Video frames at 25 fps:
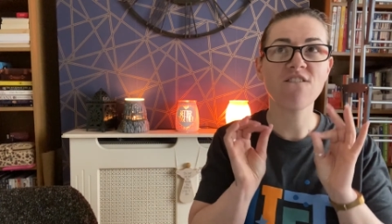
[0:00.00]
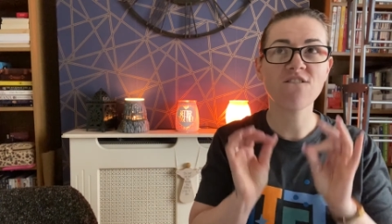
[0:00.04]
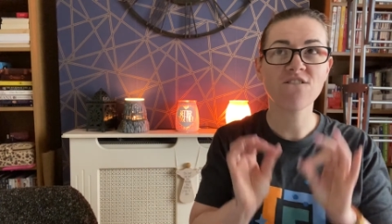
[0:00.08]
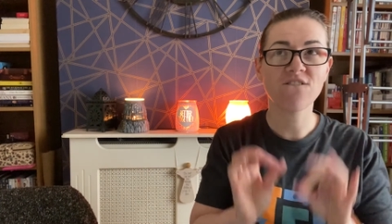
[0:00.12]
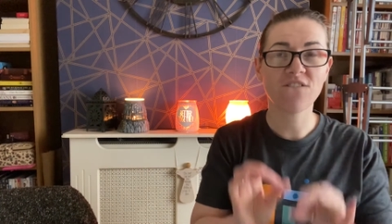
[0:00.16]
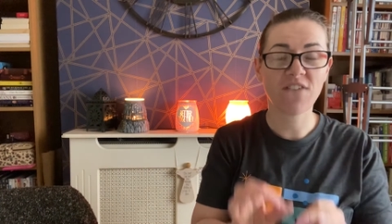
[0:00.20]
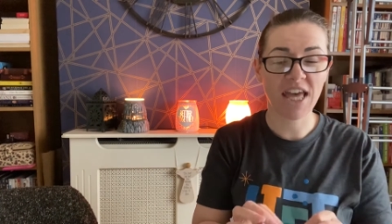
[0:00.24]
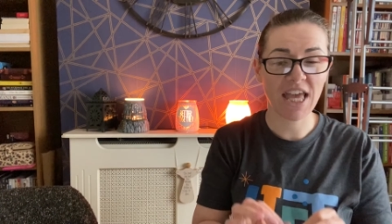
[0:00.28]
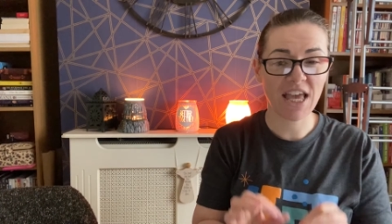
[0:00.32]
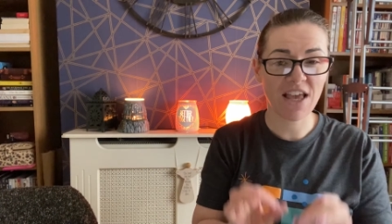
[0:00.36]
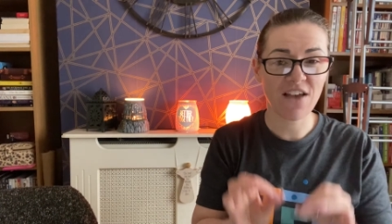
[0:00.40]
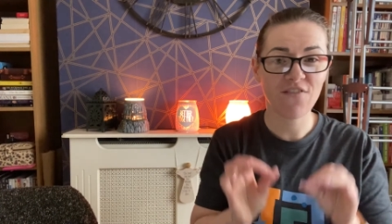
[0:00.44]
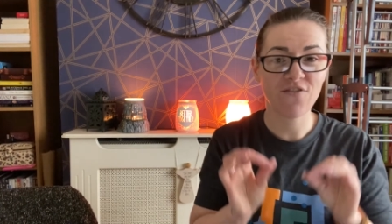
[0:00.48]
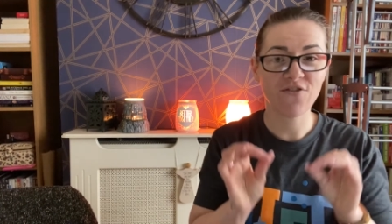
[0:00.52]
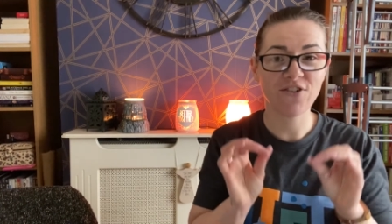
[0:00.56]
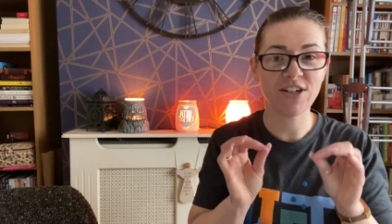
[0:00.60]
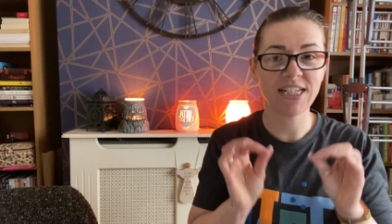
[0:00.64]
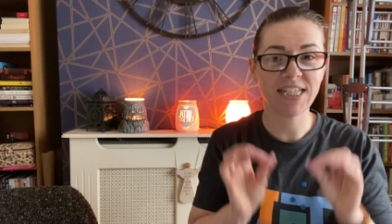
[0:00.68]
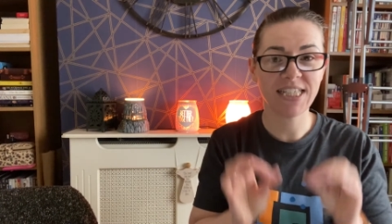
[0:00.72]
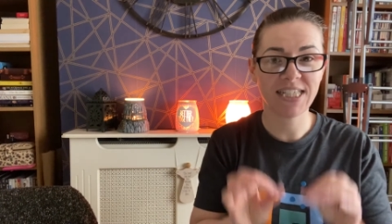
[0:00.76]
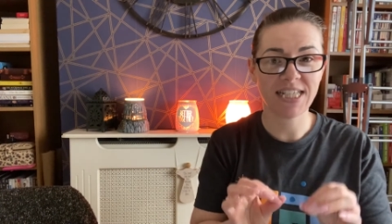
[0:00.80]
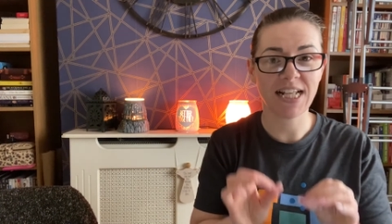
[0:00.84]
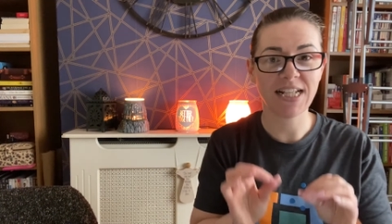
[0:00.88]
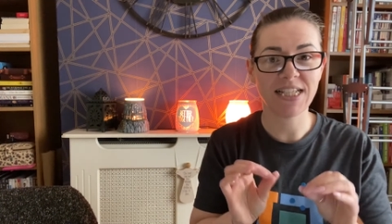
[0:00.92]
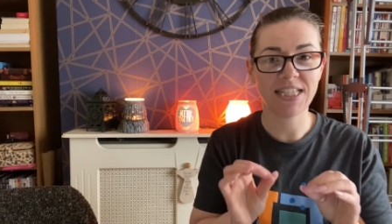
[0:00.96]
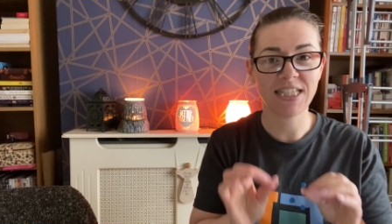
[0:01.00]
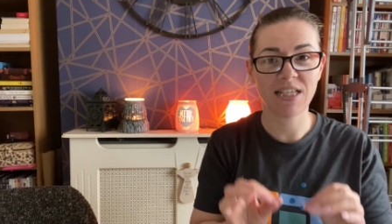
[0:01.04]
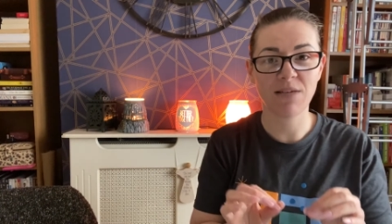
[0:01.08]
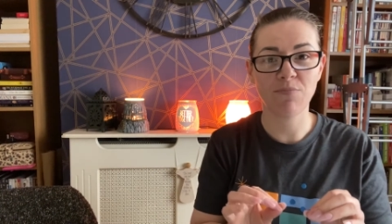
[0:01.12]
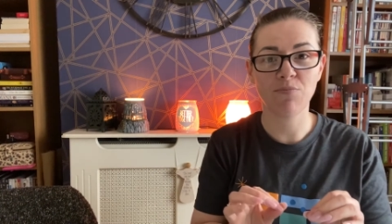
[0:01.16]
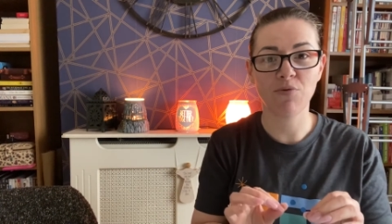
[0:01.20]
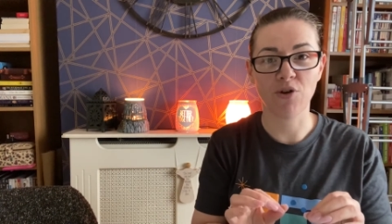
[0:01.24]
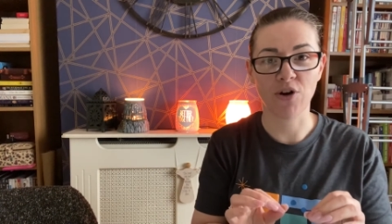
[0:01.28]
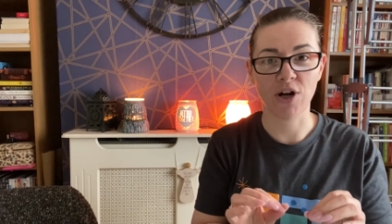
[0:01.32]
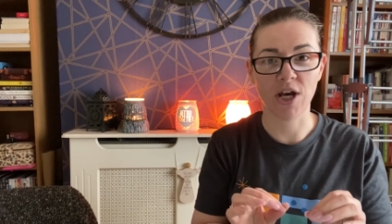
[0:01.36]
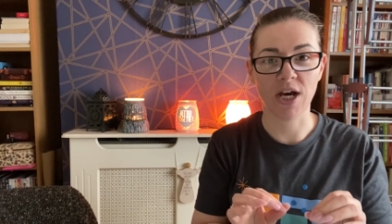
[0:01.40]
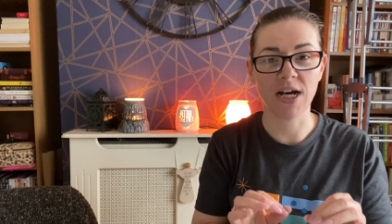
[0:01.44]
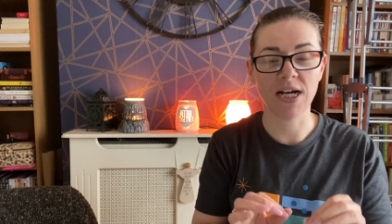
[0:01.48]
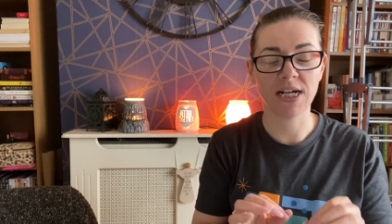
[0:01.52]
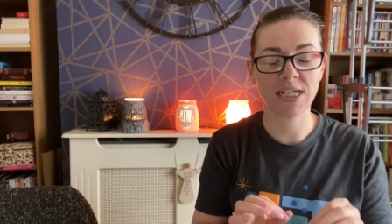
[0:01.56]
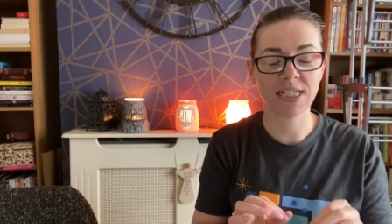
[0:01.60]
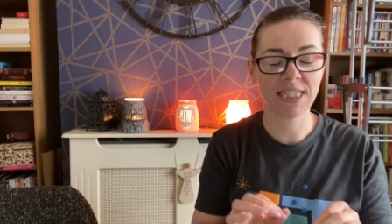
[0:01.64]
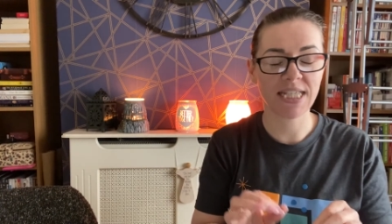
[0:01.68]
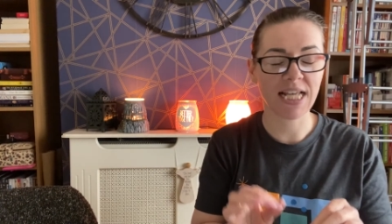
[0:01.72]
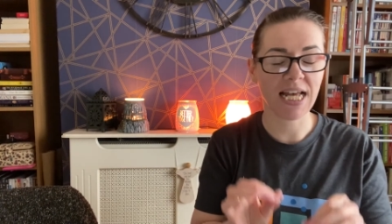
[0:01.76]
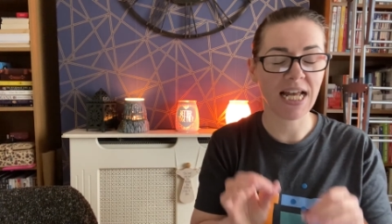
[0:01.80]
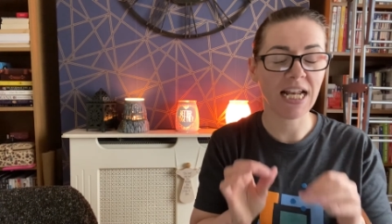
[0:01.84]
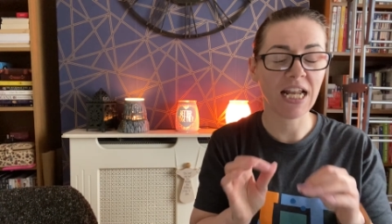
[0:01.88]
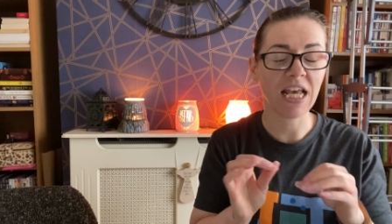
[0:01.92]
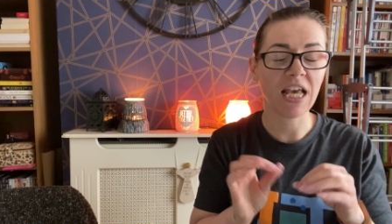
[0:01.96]
favorite Scentsy products.
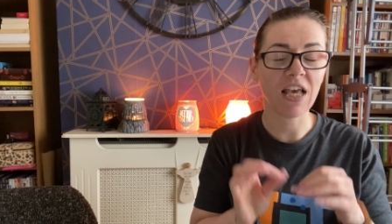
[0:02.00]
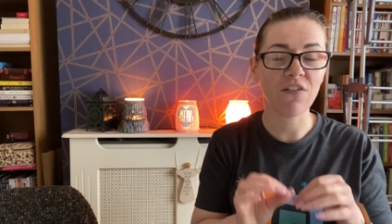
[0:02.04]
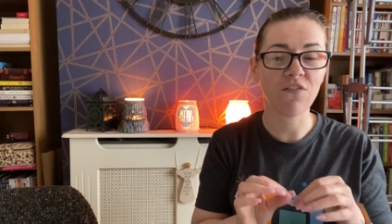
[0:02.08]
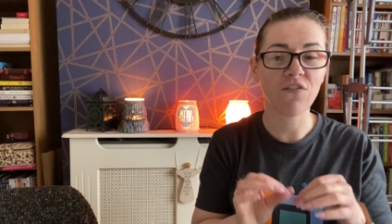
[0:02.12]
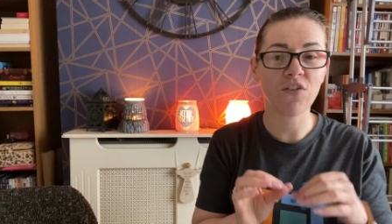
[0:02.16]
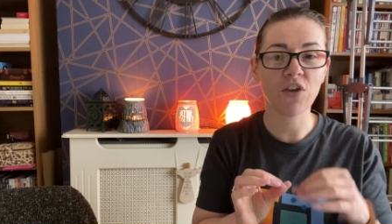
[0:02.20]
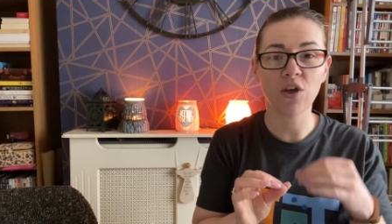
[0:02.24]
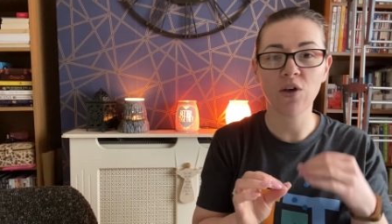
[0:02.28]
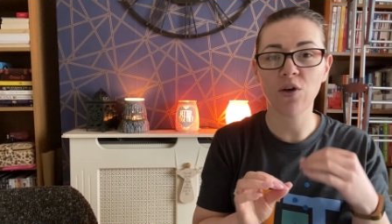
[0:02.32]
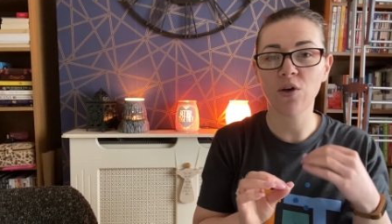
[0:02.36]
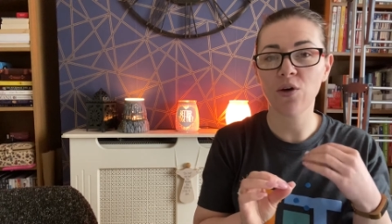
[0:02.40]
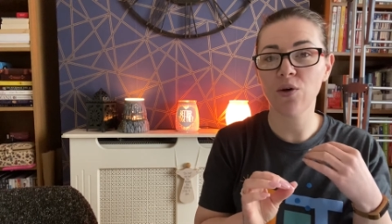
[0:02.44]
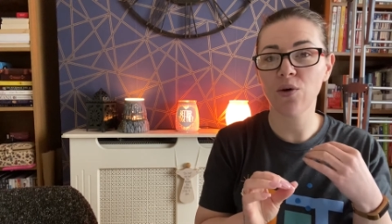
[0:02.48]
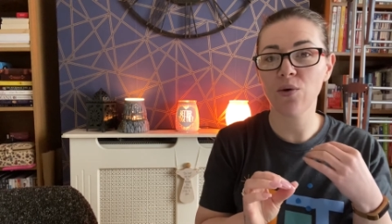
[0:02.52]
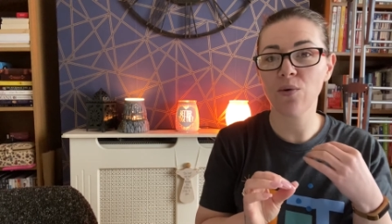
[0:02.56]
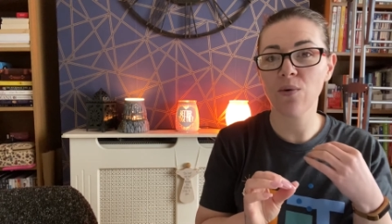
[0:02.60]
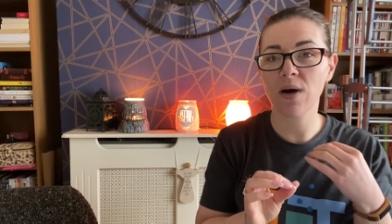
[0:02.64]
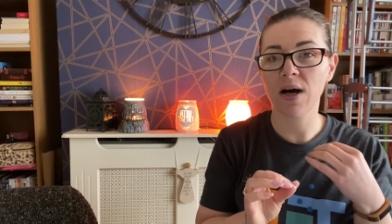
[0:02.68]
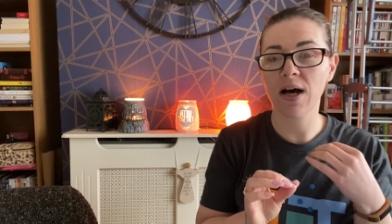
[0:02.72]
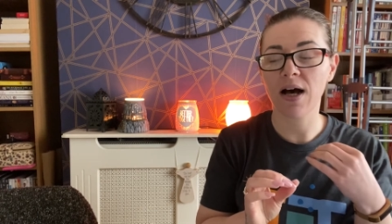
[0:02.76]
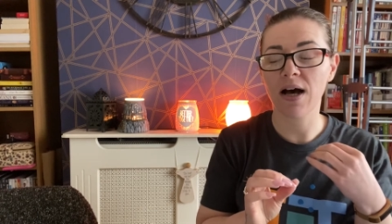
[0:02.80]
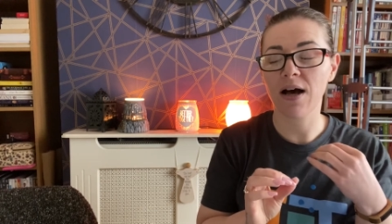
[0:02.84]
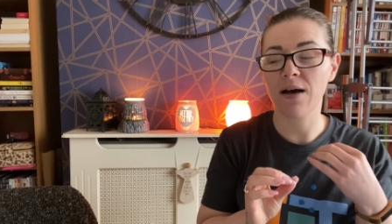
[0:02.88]
And if you